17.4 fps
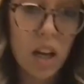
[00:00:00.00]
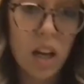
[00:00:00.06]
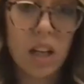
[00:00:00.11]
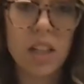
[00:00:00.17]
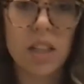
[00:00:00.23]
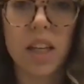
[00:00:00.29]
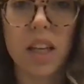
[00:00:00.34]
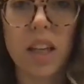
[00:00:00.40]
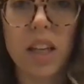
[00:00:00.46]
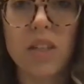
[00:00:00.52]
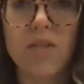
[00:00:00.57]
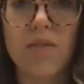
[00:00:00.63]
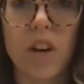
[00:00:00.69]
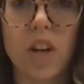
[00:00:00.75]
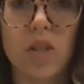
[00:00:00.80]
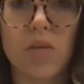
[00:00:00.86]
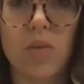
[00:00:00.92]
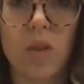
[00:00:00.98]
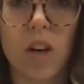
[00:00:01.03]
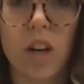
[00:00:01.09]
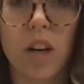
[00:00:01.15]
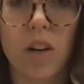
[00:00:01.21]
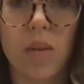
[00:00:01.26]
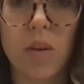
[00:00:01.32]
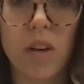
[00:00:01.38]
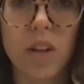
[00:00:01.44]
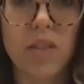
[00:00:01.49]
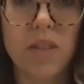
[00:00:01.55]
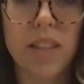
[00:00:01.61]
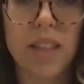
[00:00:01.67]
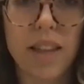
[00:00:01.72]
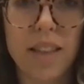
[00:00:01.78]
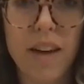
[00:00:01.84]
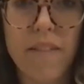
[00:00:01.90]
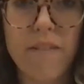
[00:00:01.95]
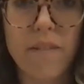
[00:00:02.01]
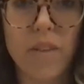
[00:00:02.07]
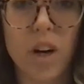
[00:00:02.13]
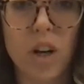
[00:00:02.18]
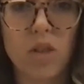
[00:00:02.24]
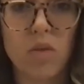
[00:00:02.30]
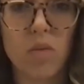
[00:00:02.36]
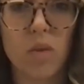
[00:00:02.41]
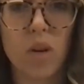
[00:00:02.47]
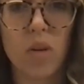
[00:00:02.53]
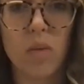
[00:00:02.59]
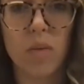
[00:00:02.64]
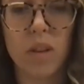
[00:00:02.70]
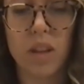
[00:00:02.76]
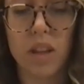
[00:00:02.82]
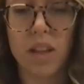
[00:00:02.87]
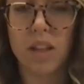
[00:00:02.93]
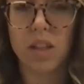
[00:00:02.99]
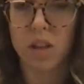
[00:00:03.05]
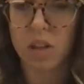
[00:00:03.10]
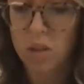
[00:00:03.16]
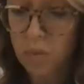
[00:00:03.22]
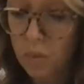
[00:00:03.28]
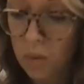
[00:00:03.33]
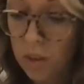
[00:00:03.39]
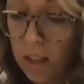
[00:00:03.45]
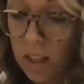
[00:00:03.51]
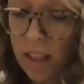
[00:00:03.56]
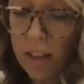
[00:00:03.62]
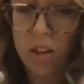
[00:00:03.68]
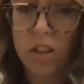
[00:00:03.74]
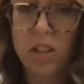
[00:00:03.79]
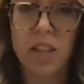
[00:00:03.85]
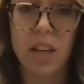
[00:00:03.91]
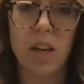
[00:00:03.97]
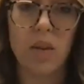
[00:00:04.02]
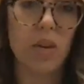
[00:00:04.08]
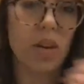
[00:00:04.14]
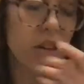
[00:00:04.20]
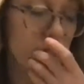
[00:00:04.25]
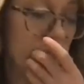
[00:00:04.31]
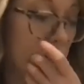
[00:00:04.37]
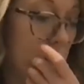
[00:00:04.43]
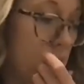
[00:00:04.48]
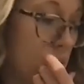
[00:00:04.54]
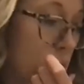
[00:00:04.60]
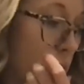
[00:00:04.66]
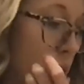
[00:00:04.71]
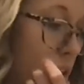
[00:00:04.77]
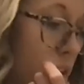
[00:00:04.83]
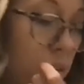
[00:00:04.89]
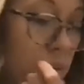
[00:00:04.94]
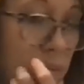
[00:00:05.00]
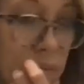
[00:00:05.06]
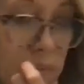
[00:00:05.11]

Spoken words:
Let's look at this first word. What do you see in that first word that starts with the letter C? What do you see in this word?